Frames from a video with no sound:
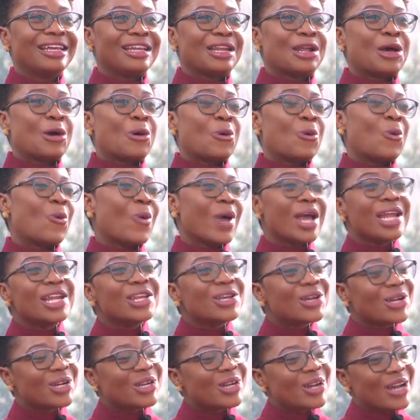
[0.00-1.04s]
now, when
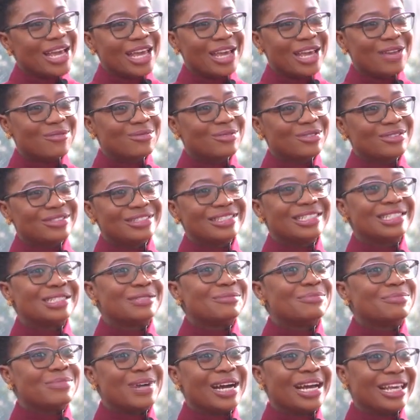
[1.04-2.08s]
you're not able to
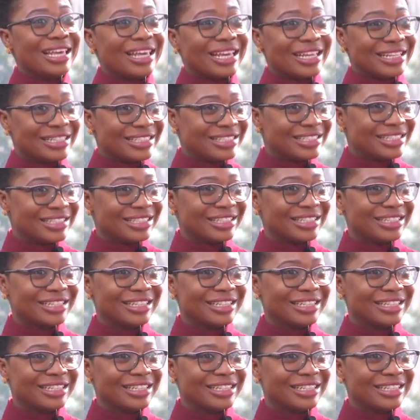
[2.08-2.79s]
debug it,